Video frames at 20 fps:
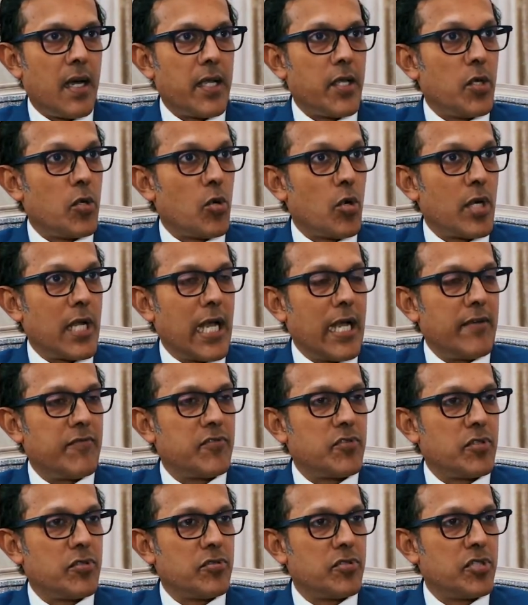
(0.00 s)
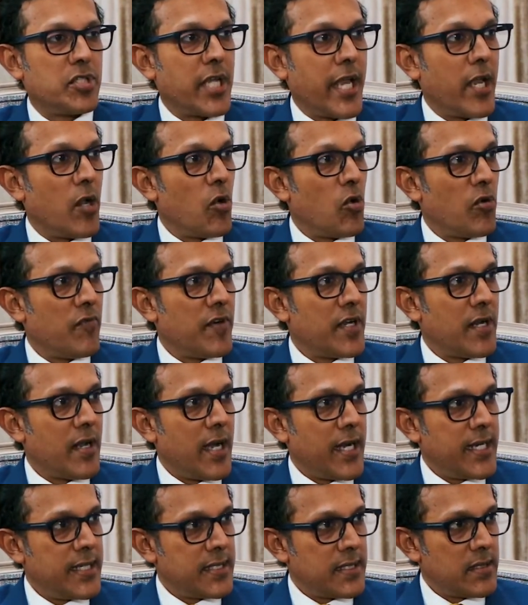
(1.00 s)
You don't have to stay
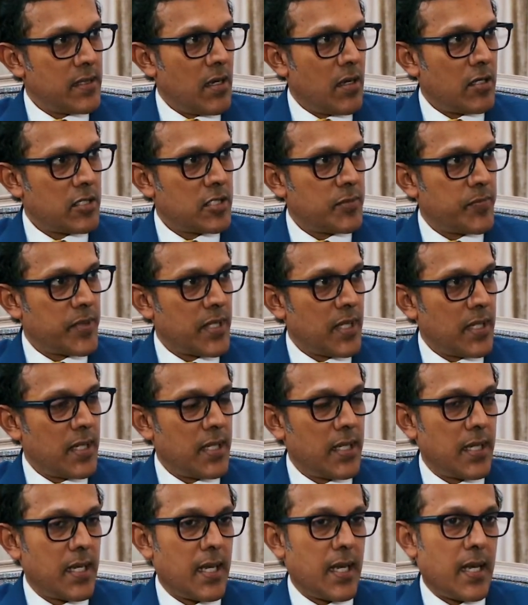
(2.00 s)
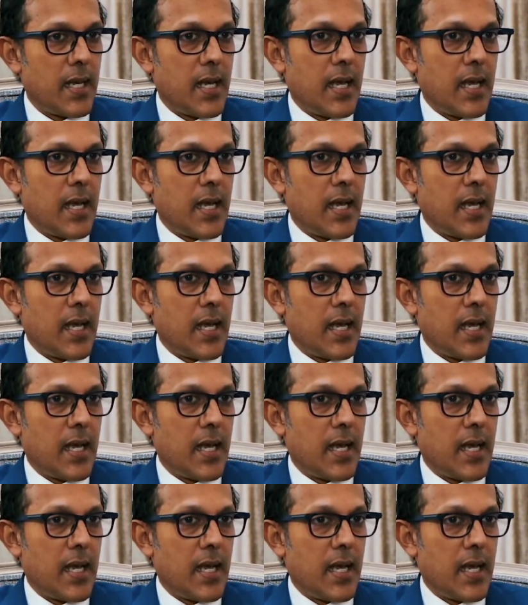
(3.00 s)
overnight in the hospital.